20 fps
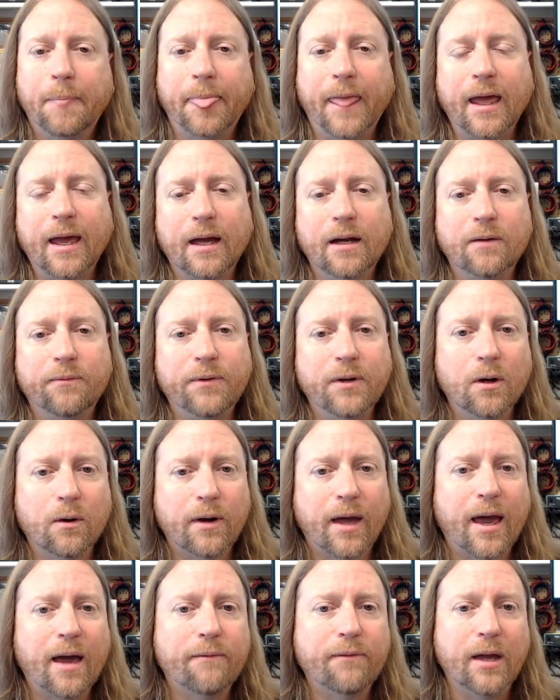and if you don't
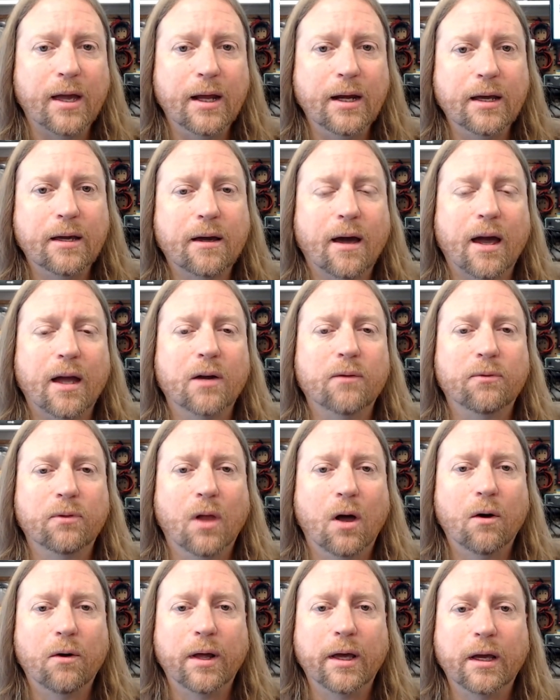have any kind of
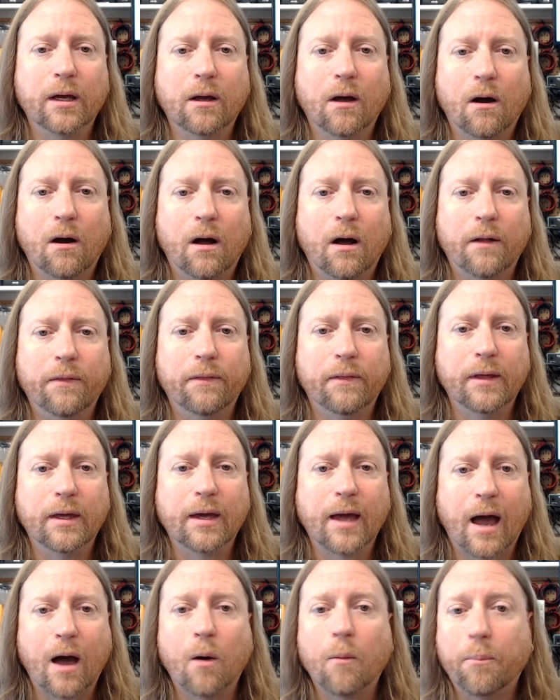loading on
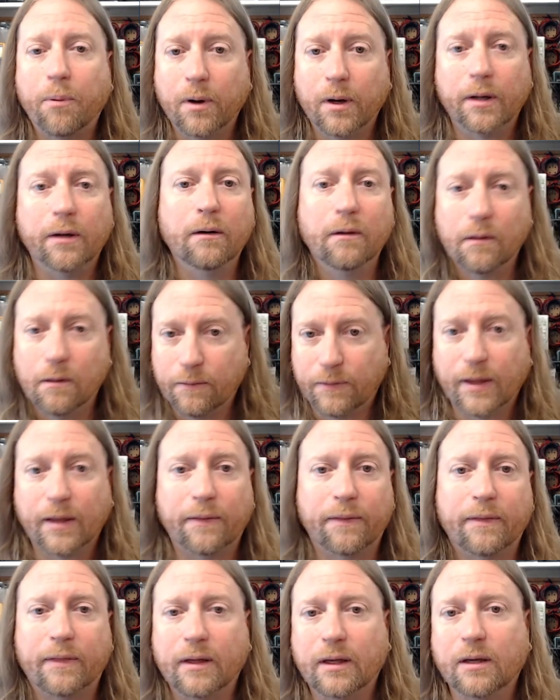the output that
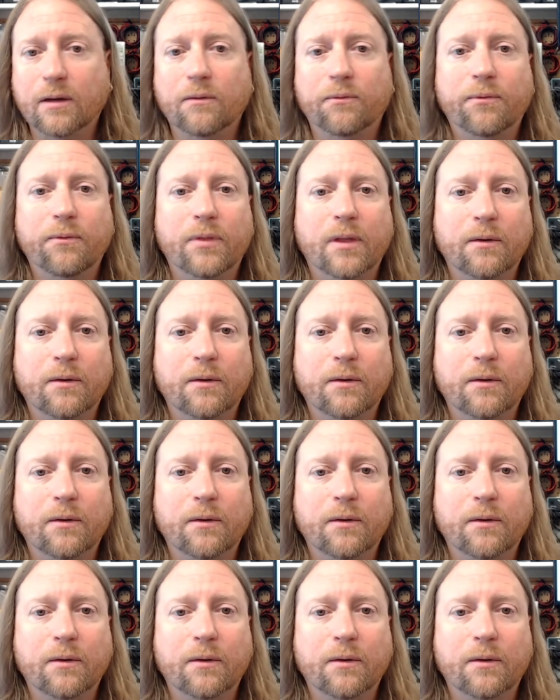the